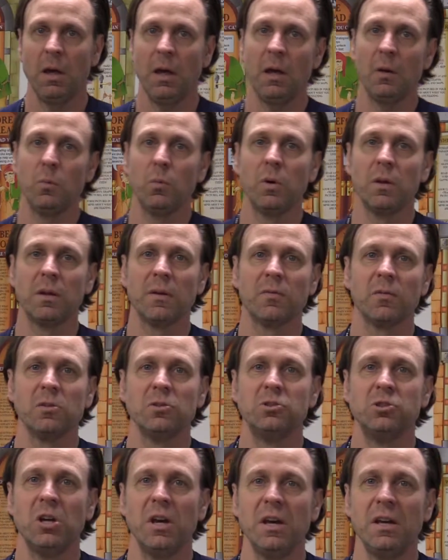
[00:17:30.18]
And whenever
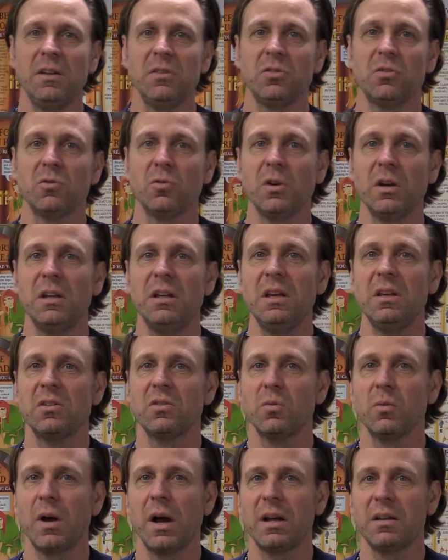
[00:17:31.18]
Jay's treaty
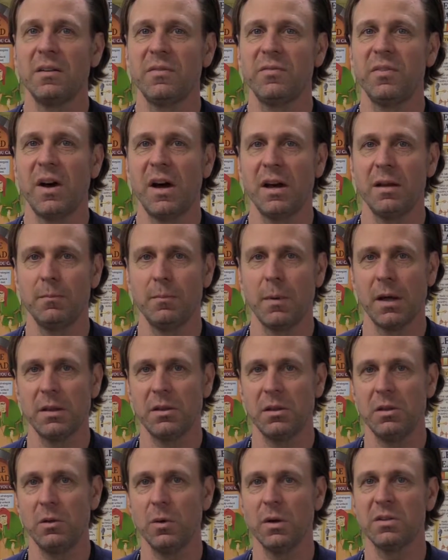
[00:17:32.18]
is ratified by
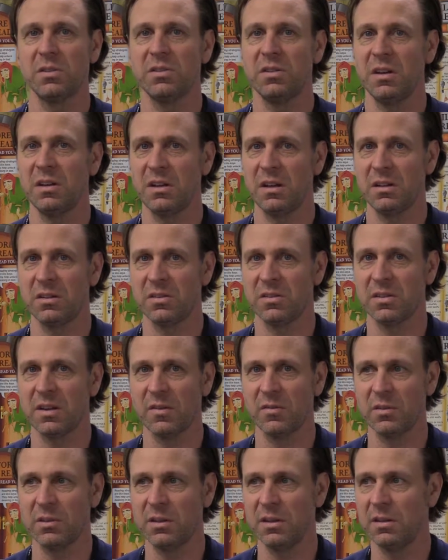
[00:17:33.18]
the U.S. Senate in
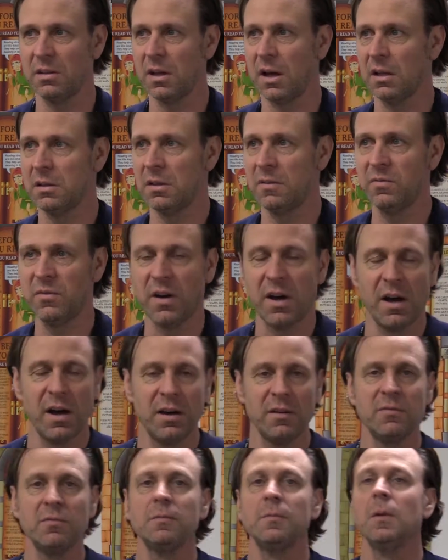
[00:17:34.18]

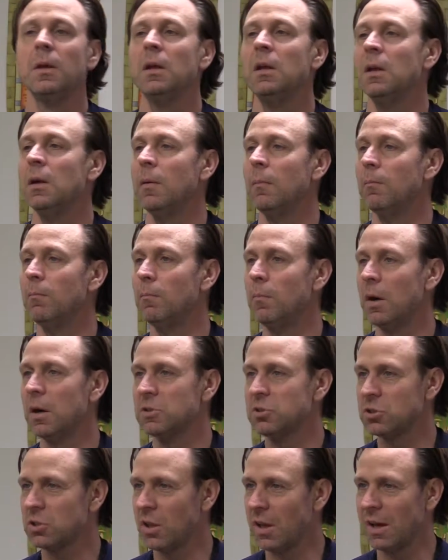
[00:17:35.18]
1795,
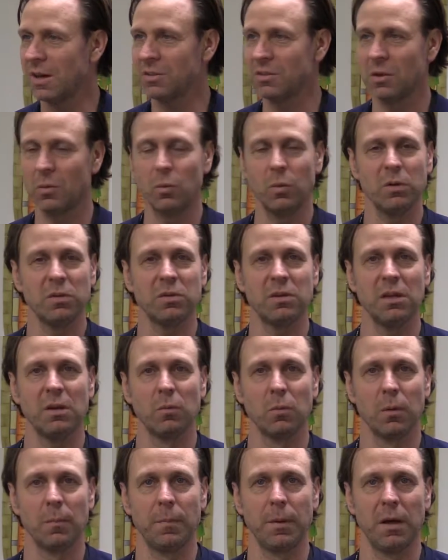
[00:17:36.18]
much like the Whiskey
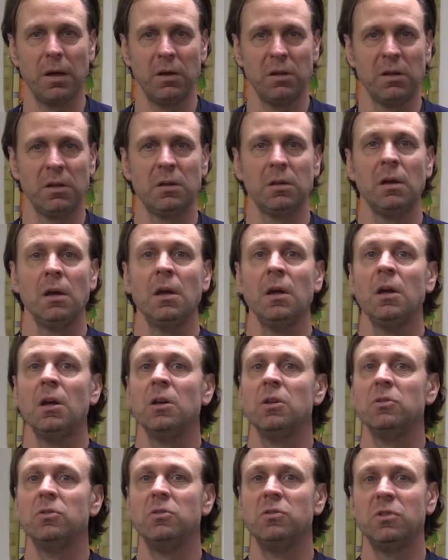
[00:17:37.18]
Rebellion,
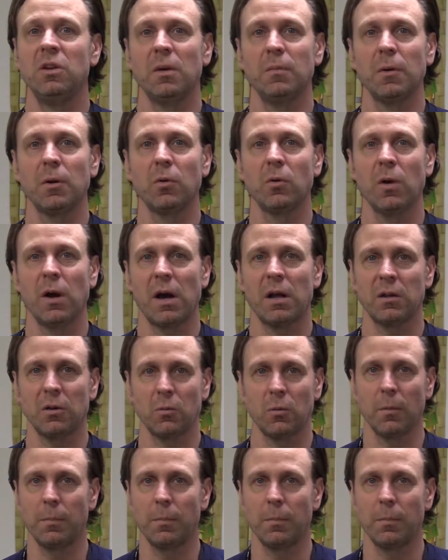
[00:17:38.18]
Democratic